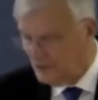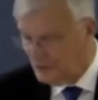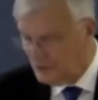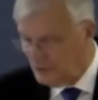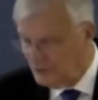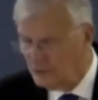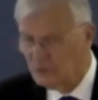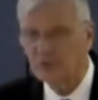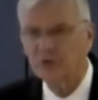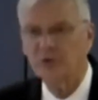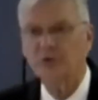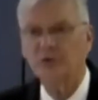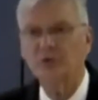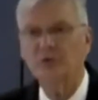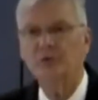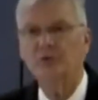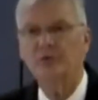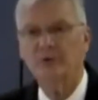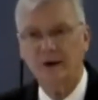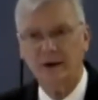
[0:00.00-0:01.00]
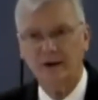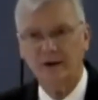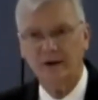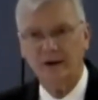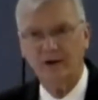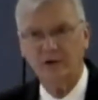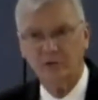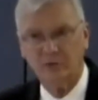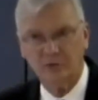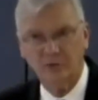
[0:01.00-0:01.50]
to that last
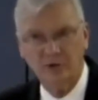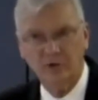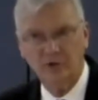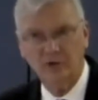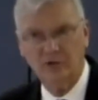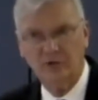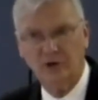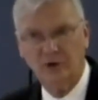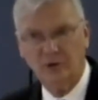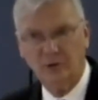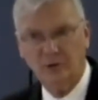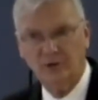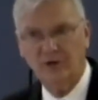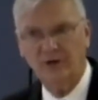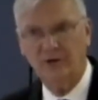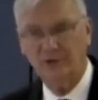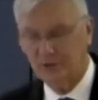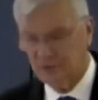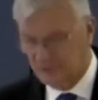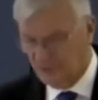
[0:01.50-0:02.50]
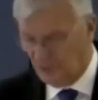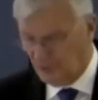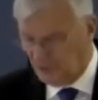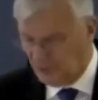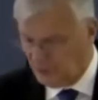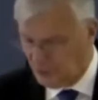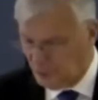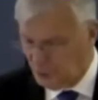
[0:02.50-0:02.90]
verse I'll read, to verse 2